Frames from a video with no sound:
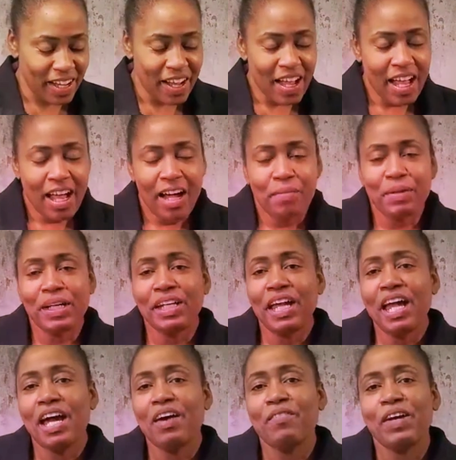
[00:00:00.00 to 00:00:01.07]
We're going to
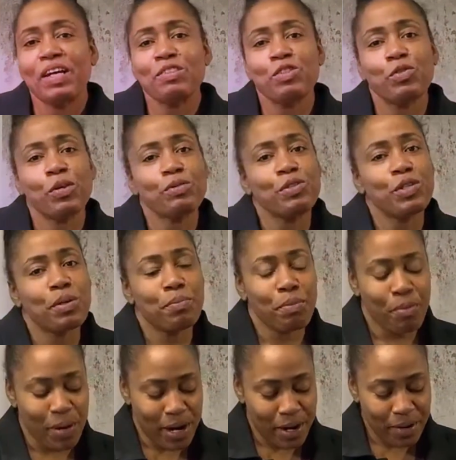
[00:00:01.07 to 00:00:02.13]
have our scripture and
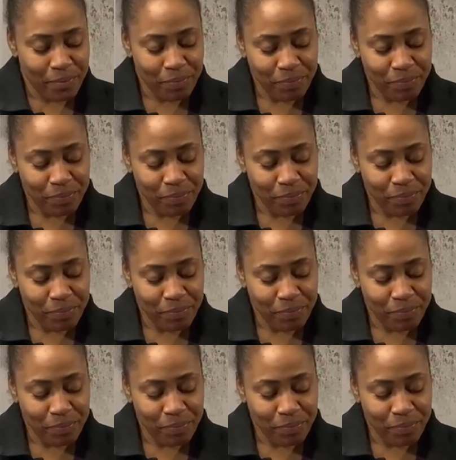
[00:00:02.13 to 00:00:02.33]
prayer.